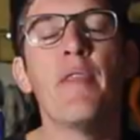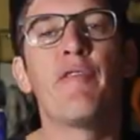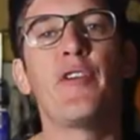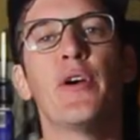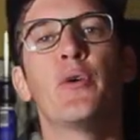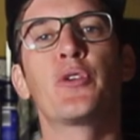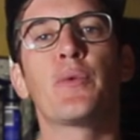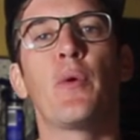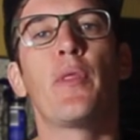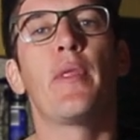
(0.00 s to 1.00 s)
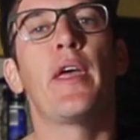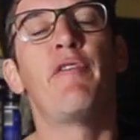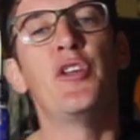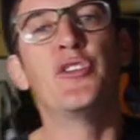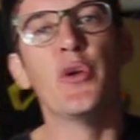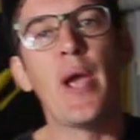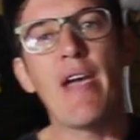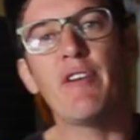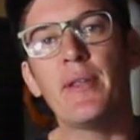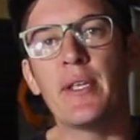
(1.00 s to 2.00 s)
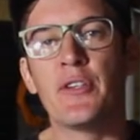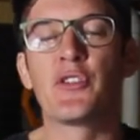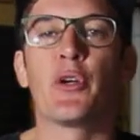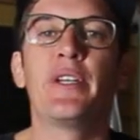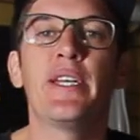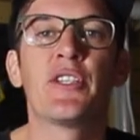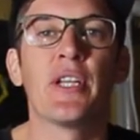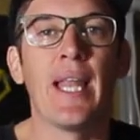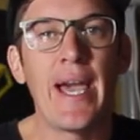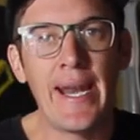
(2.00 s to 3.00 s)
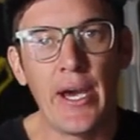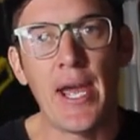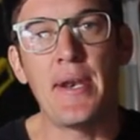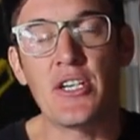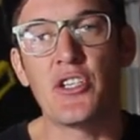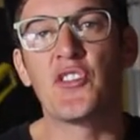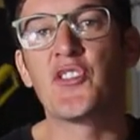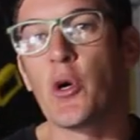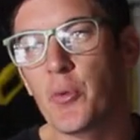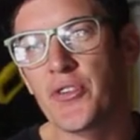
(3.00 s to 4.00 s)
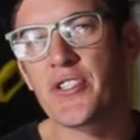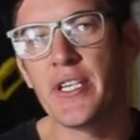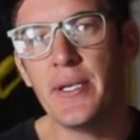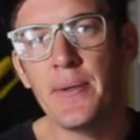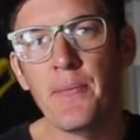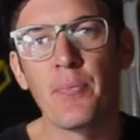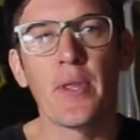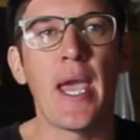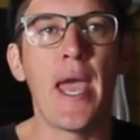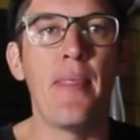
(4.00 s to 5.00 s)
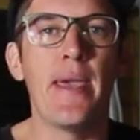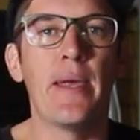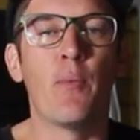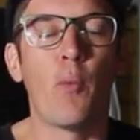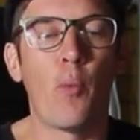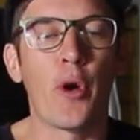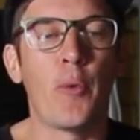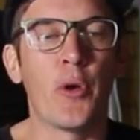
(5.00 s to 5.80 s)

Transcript: the field, if you do have it, it is a good idea to lay it out and actually salt the skin. And then what I